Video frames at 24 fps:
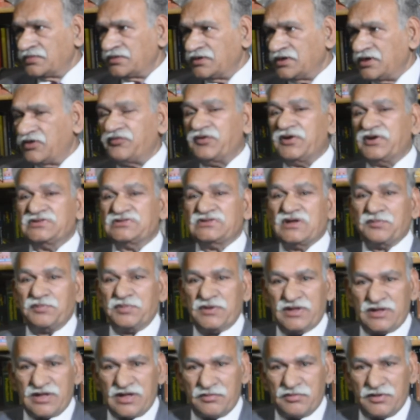if it is
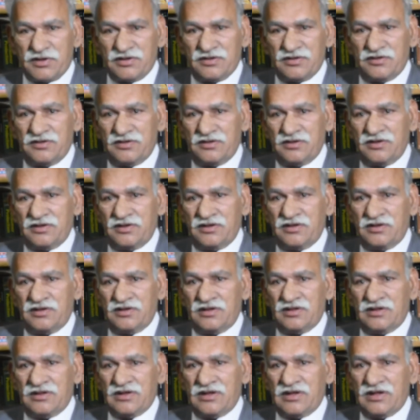applicable,
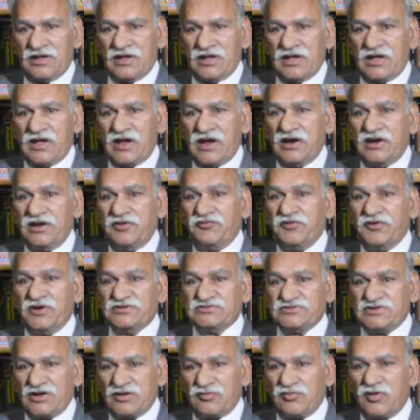and if it
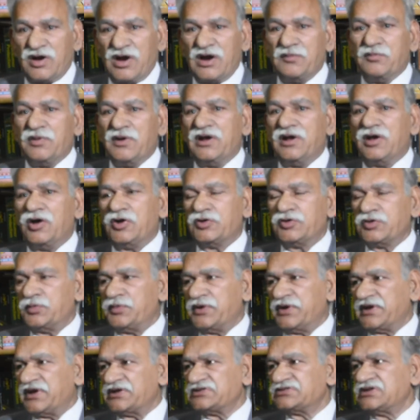is required by law to
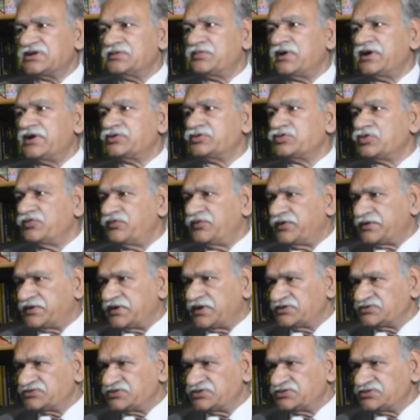be tested by 2
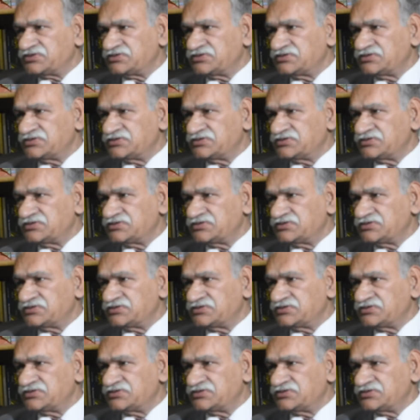witnesses,